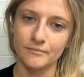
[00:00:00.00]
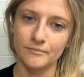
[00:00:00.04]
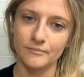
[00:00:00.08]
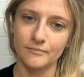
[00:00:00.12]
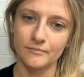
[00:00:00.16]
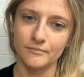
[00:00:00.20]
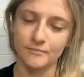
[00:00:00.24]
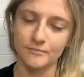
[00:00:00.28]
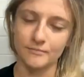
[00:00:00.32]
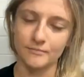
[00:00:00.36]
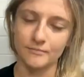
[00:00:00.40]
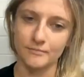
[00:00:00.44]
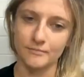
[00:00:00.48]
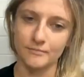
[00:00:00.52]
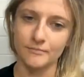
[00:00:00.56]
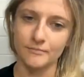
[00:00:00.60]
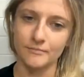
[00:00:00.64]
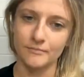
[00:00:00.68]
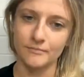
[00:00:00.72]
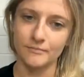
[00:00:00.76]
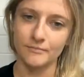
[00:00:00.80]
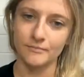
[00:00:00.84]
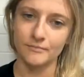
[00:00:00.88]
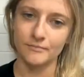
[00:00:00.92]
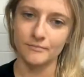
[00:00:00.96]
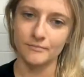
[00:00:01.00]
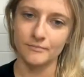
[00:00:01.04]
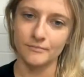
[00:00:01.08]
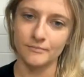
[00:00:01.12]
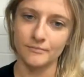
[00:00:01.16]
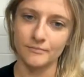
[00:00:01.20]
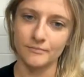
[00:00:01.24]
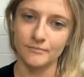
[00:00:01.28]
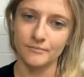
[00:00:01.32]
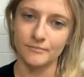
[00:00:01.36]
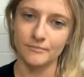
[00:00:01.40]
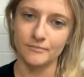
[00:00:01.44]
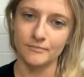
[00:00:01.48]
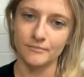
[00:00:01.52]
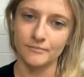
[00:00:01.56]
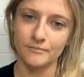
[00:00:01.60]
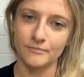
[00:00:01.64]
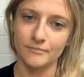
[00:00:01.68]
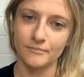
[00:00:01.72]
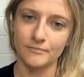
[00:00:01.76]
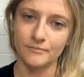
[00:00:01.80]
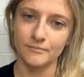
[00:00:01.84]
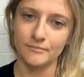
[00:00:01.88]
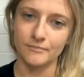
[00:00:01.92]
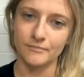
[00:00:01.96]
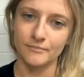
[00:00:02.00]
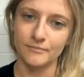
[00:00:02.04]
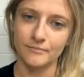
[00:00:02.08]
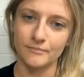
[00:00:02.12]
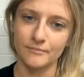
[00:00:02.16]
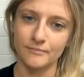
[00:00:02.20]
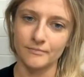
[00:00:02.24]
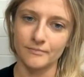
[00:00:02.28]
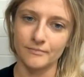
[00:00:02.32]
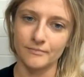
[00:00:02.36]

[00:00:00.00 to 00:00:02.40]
The person shown says nothing.